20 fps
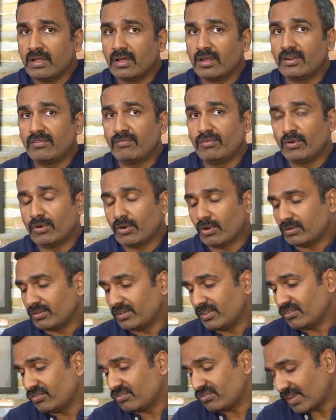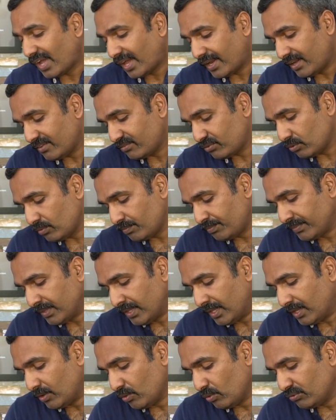reviewed on this channel. So
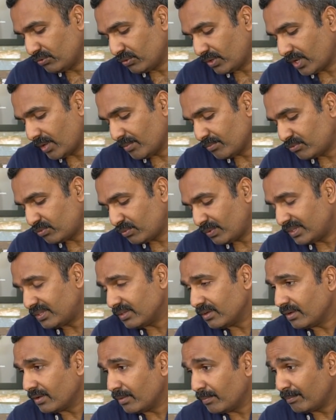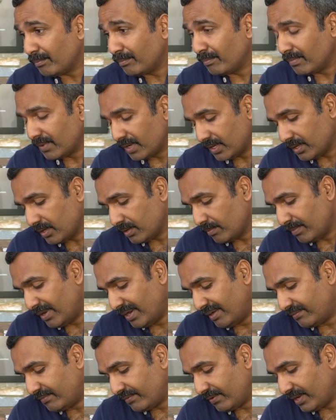it also comes with a
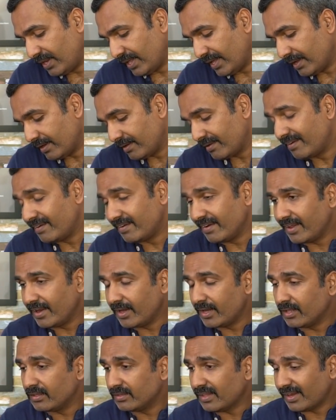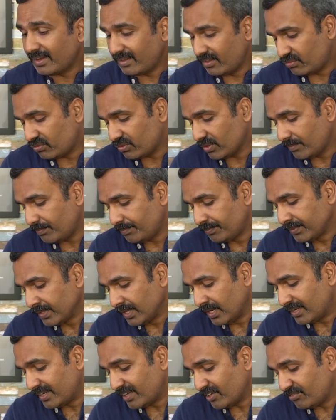military layer grade, that is
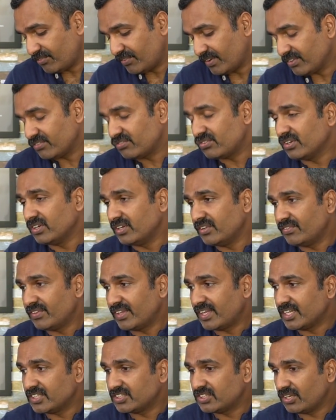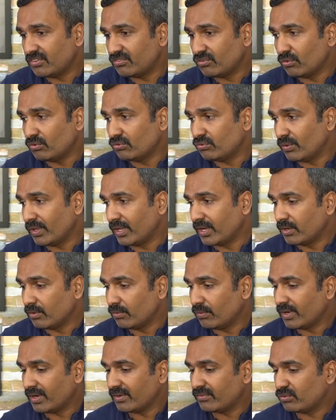toughness certification is also
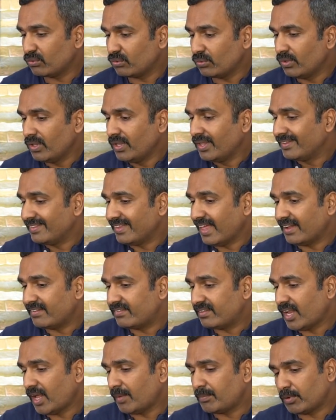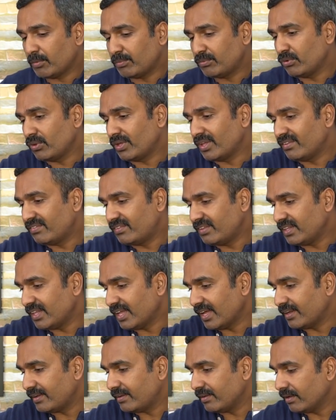included. So that's the laptop. So you can see
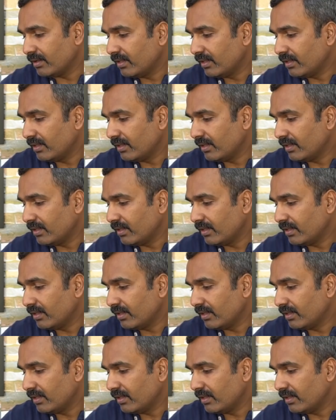that